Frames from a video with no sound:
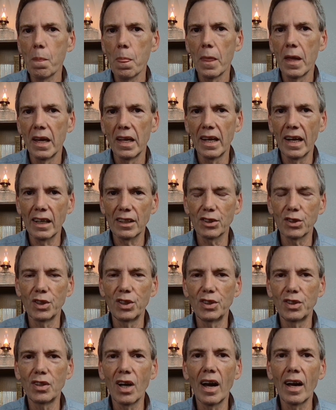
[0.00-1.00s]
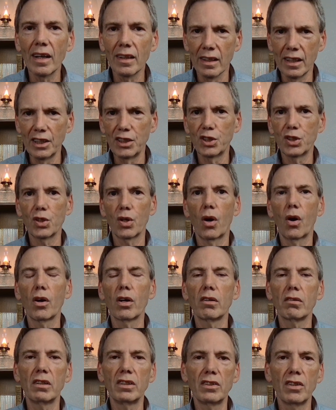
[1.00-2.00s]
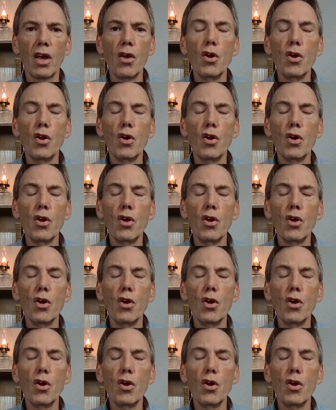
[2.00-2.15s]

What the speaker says: It actually dilates your arteries.